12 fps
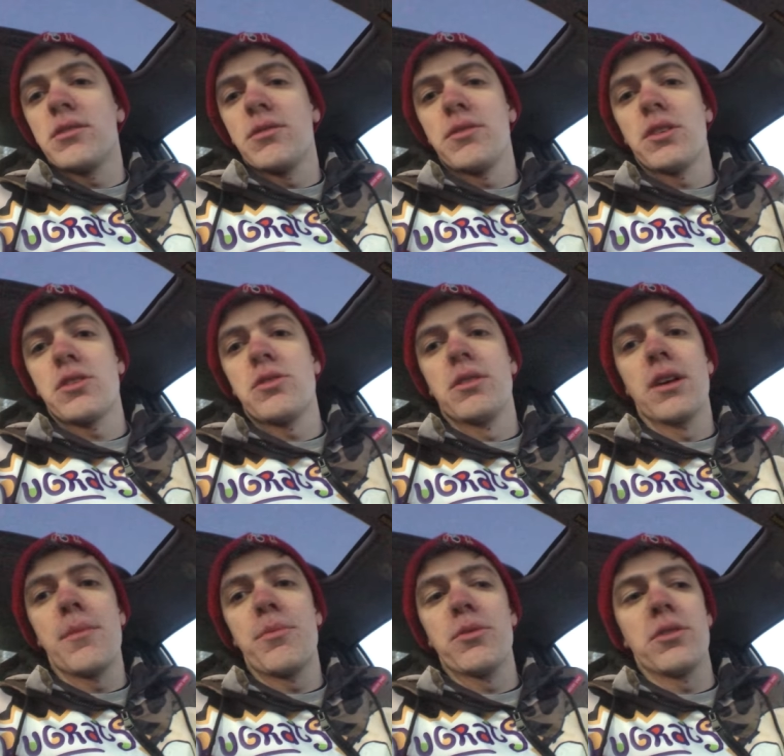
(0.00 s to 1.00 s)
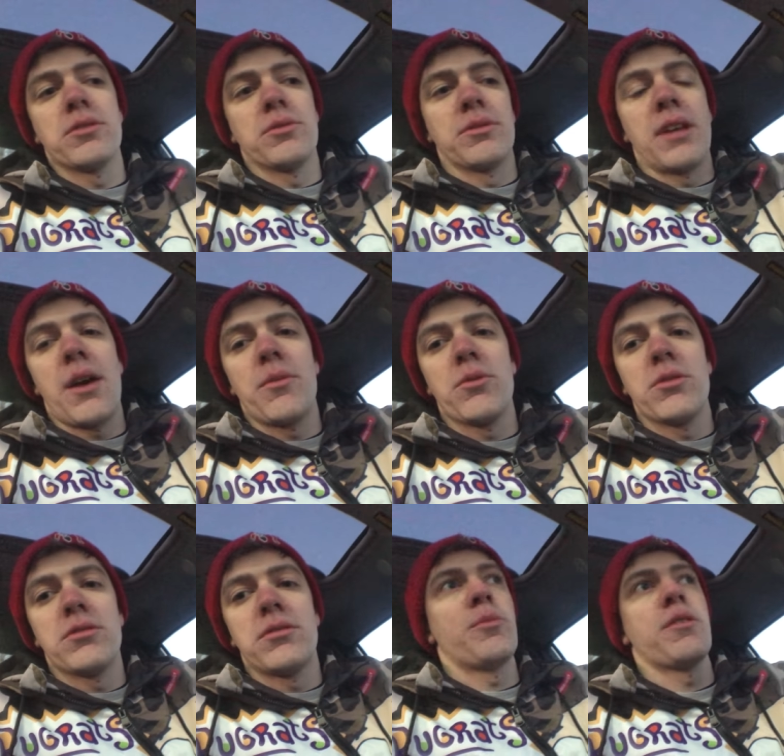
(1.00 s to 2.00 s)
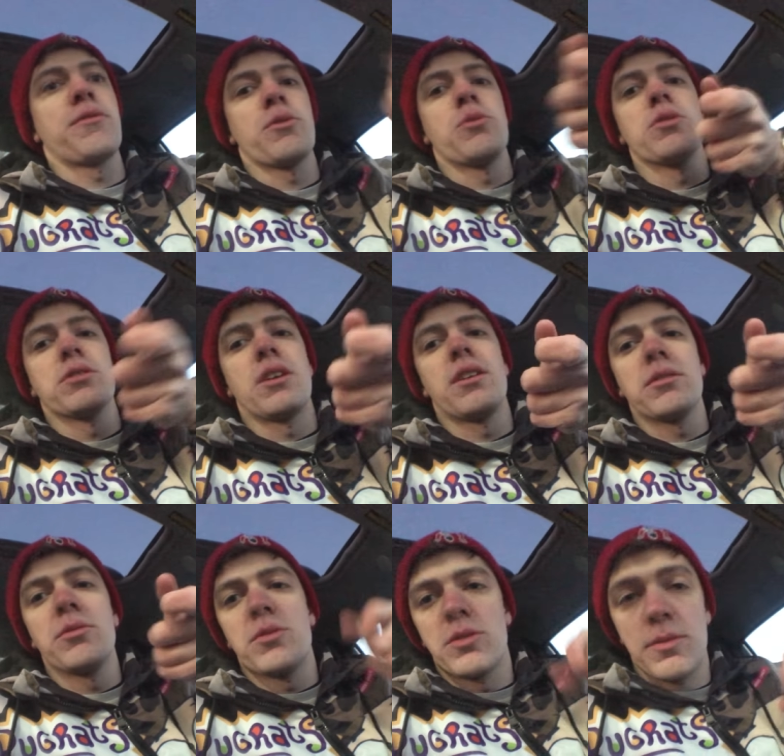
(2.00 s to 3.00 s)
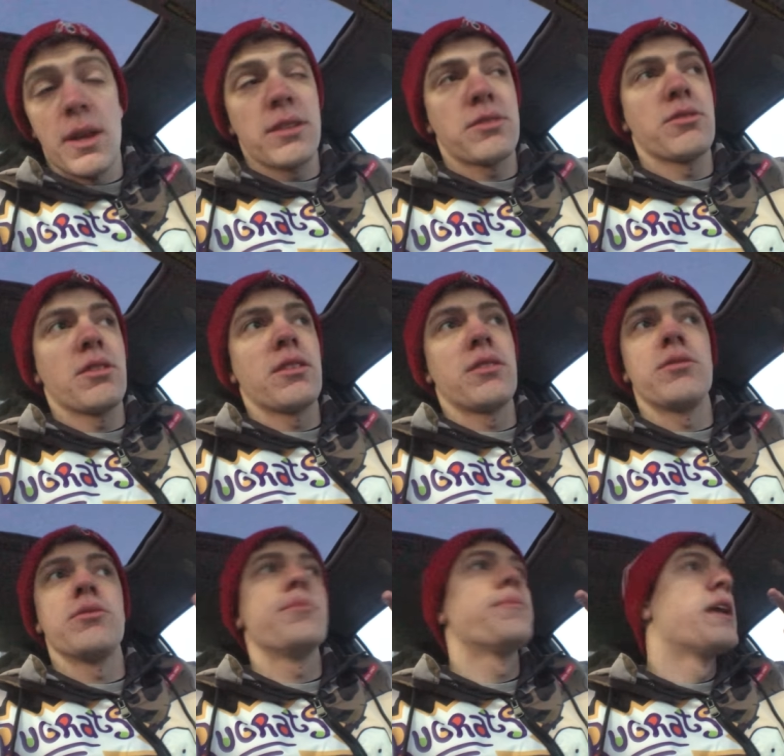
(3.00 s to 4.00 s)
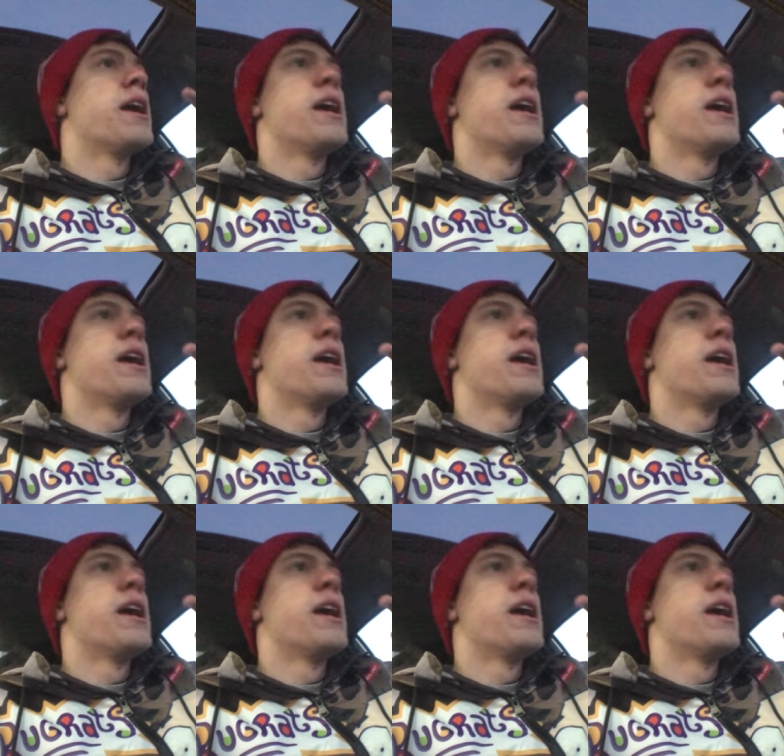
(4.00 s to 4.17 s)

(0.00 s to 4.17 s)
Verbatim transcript: So if you're like shooting upwards or downwards, but if you're horizontal, which is what I was trying to do,